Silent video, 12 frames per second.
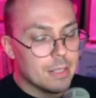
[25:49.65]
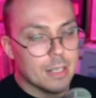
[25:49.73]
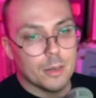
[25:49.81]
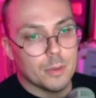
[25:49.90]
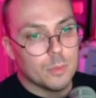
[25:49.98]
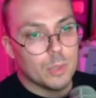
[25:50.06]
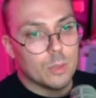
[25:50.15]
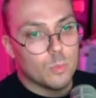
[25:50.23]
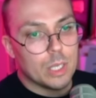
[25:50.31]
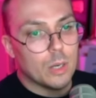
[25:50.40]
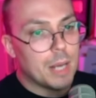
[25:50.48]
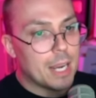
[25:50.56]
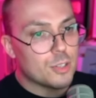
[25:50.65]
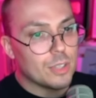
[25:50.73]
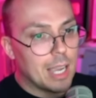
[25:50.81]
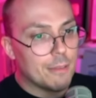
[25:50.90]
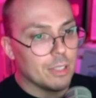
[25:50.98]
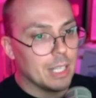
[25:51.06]
know, we don't
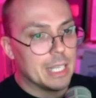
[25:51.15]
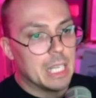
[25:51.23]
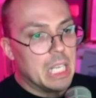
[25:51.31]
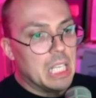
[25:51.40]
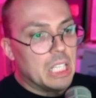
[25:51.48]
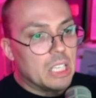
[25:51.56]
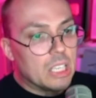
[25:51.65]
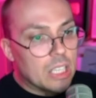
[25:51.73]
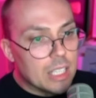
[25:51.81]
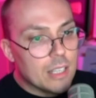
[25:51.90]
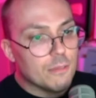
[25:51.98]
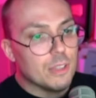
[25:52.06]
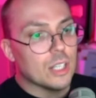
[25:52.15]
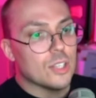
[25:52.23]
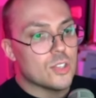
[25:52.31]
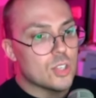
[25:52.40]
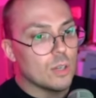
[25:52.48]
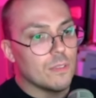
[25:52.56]
actually have to like live the
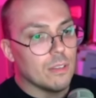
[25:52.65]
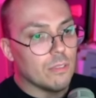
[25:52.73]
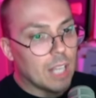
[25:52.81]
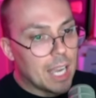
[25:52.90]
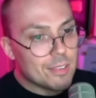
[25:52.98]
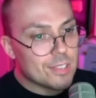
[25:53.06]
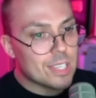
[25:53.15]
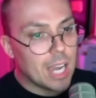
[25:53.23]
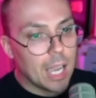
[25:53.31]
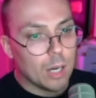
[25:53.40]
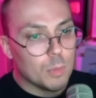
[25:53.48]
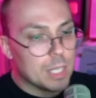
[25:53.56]
conservative lifestyle.